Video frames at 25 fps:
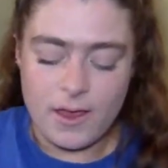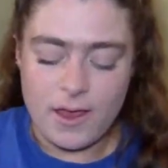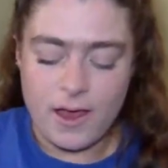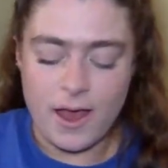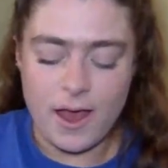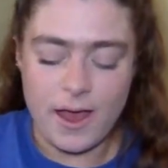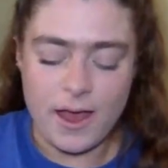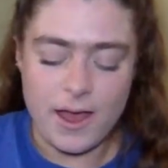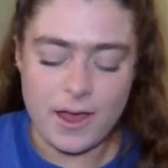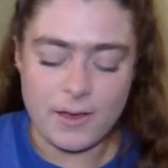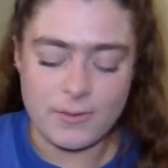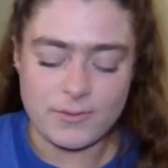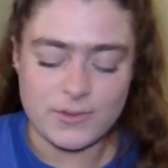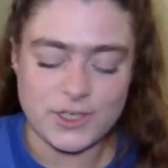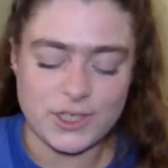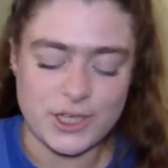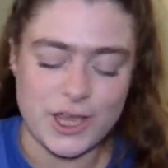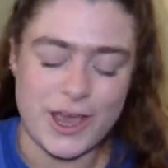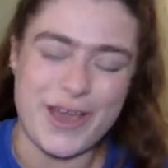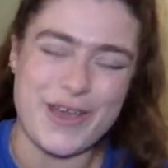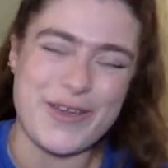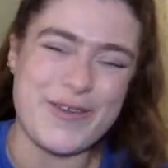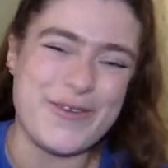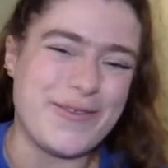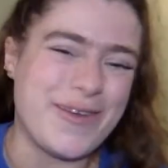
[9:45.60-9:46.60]

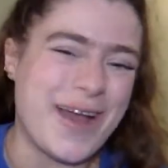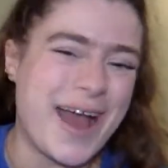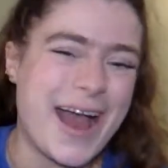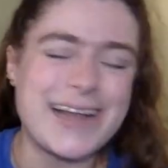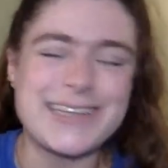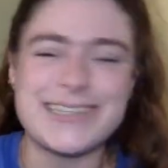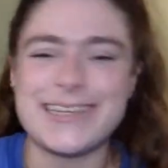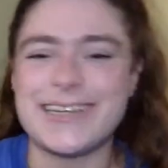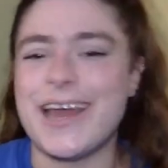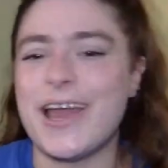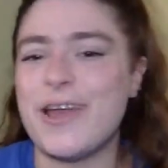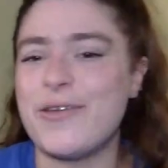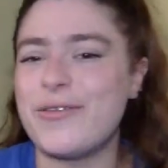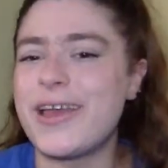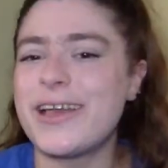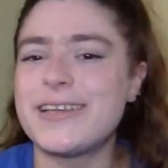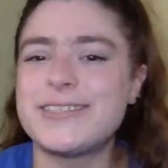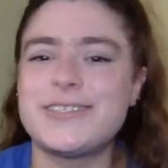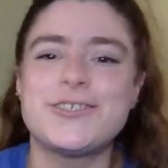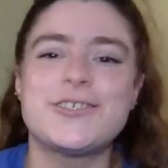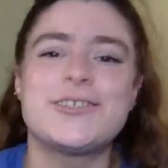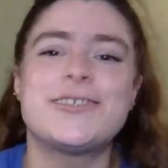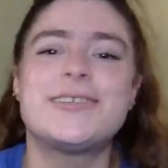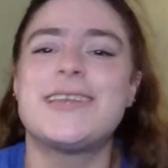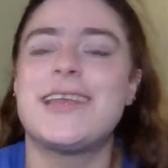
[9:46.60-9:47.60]
So I don't know, that
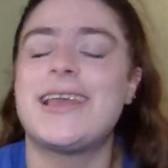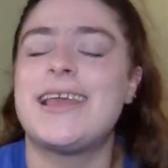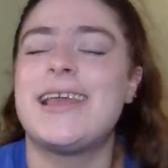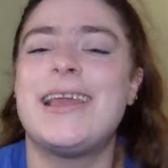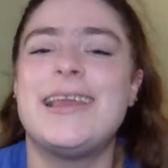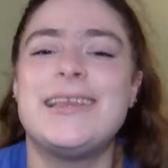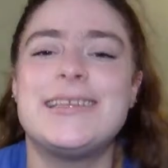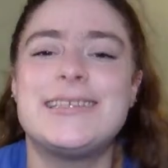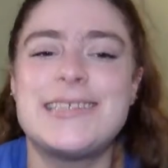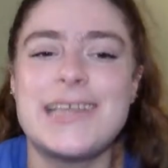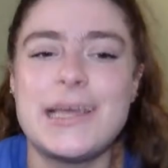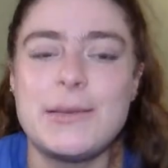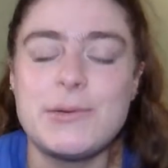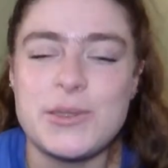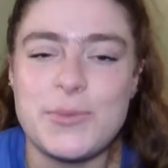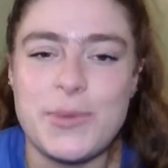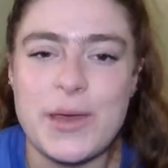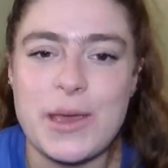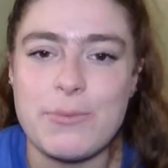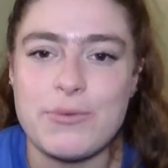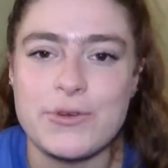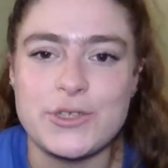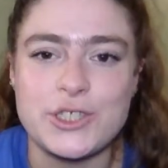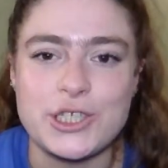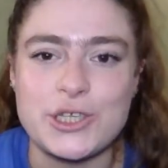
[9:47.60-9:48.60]
just, it seemed a
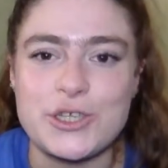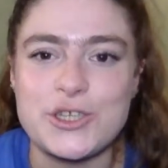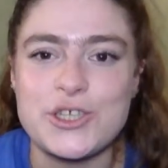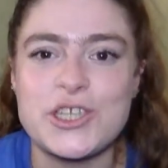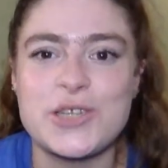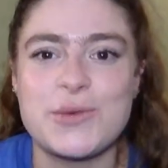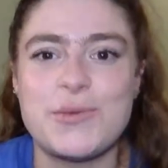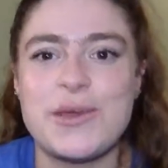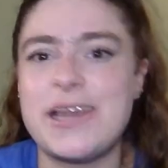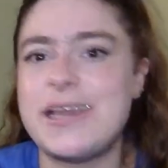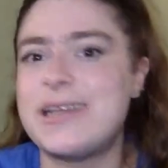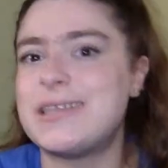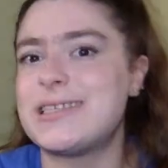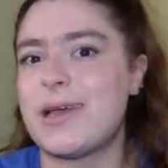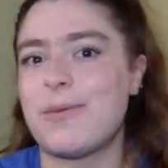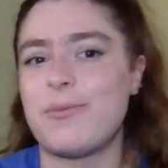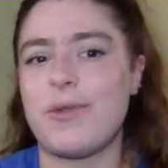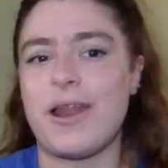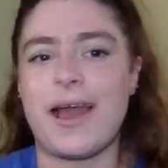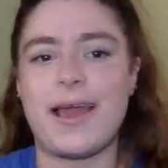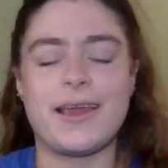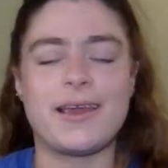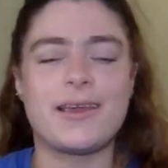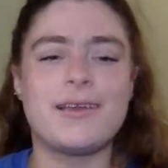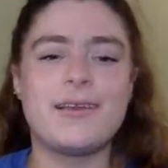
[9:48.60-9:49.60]
bit produced to me, because I'm
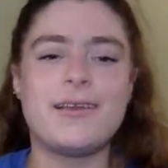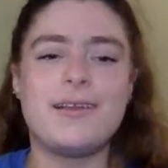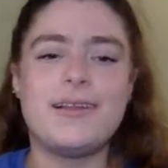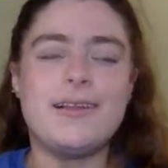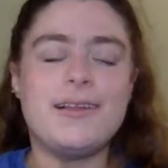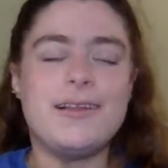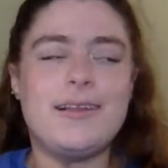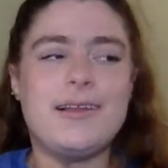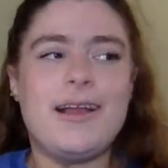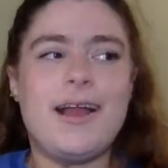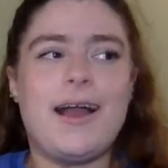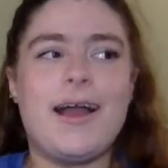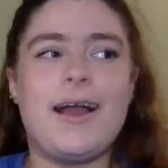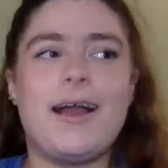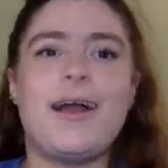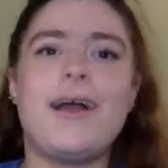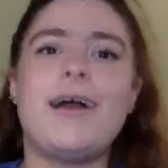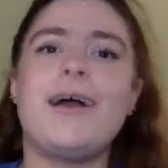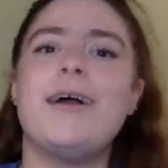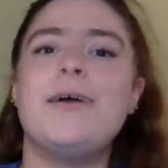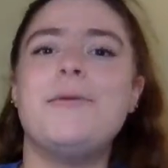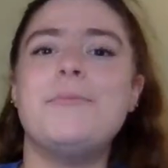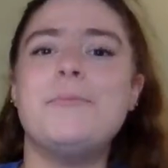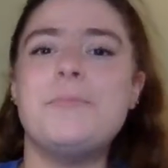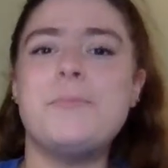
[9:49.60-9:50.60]
like,
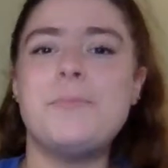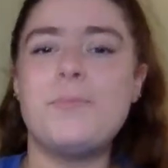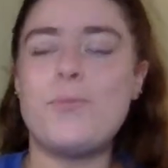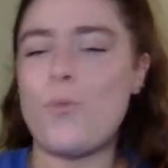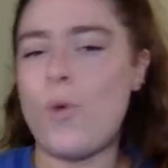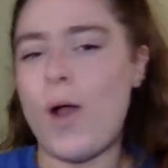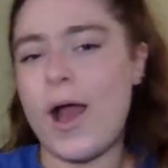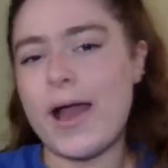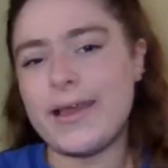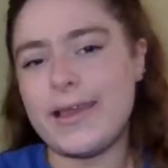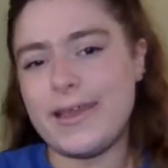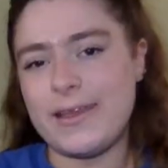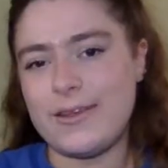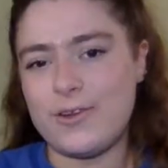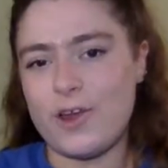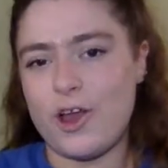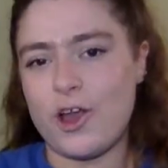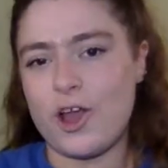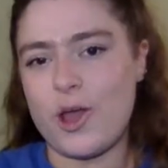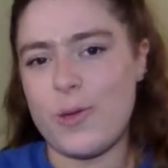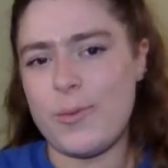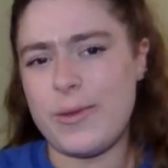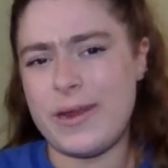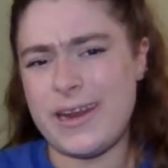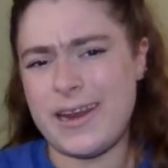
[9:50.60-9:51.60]
why are you
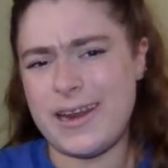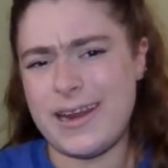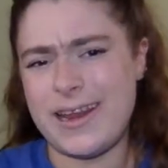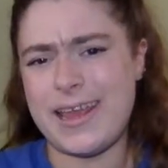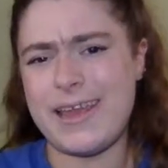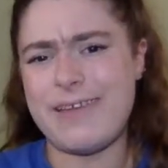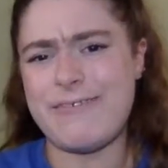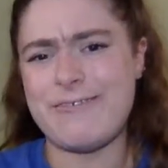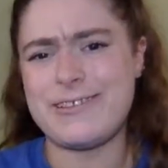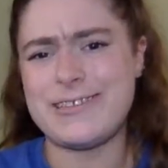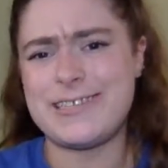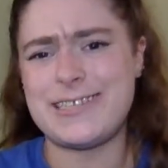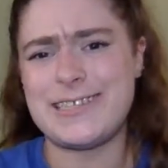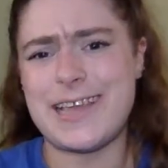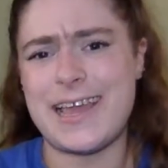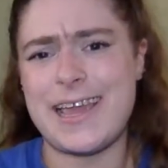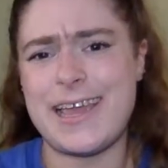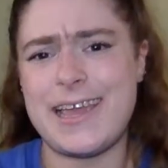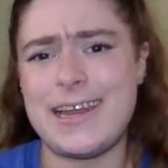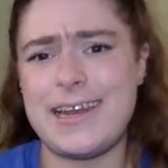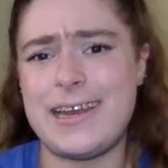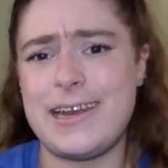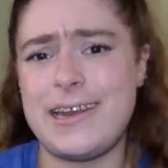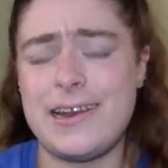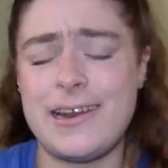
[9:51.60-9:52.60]
not coming in here and
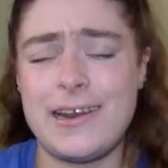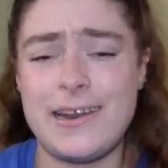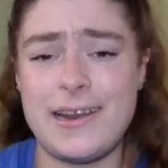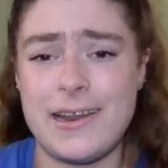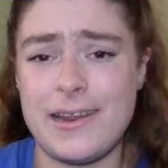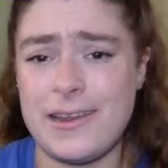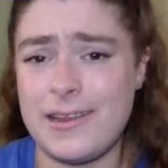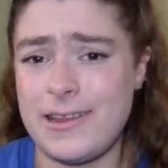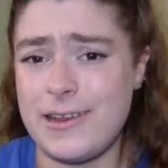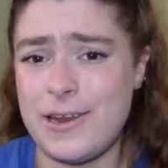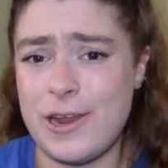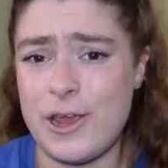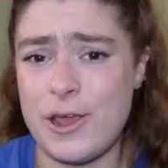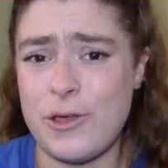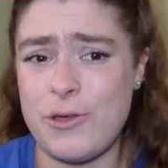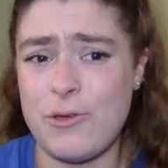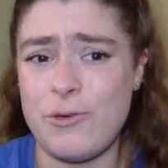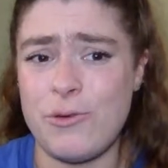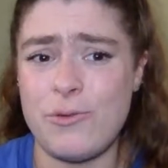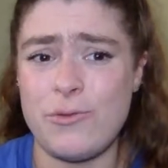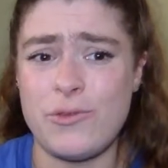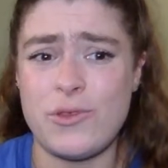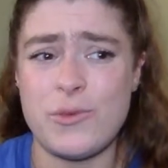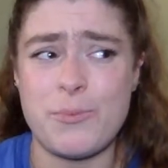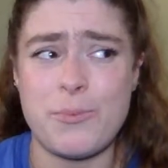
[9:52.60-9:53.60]
saying, you
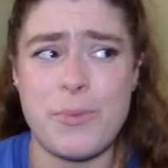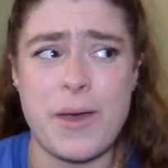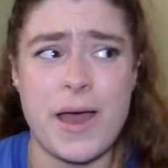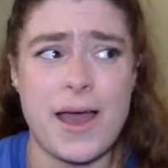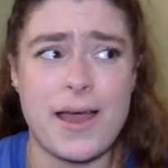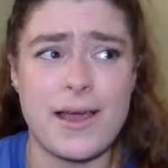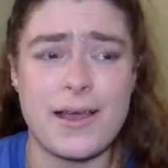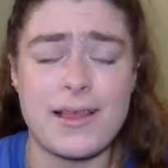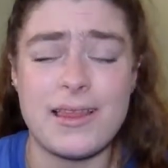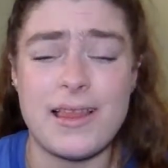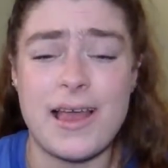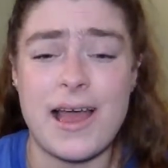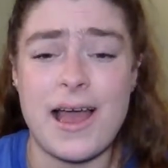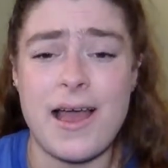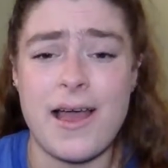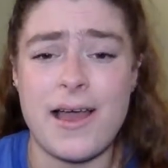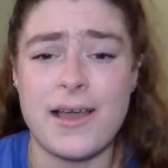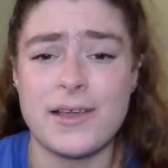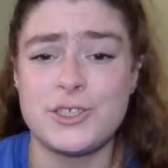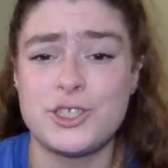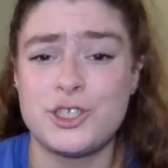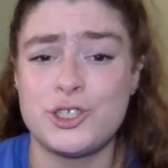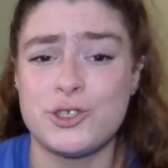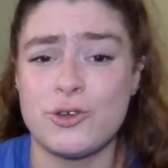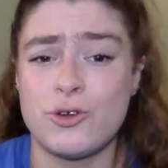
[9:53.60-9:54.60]
know, the
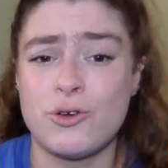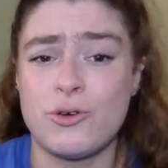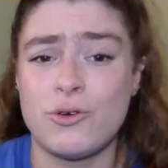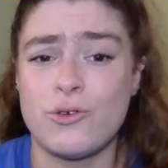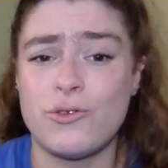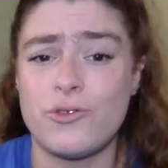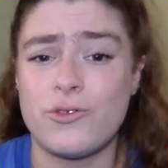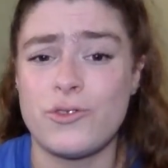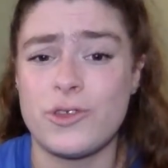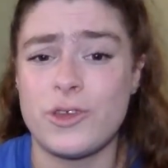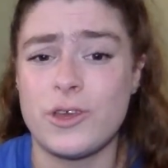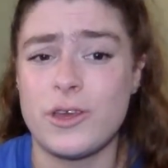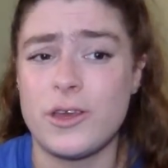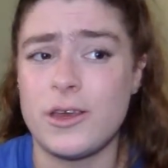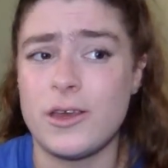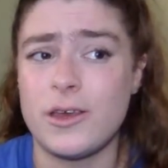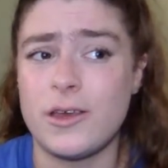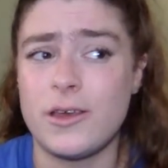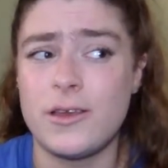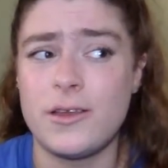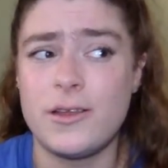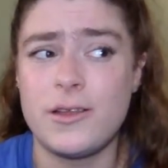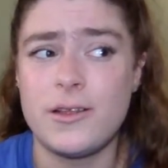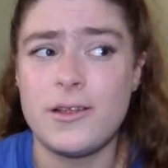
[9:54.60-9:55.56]
backlash or the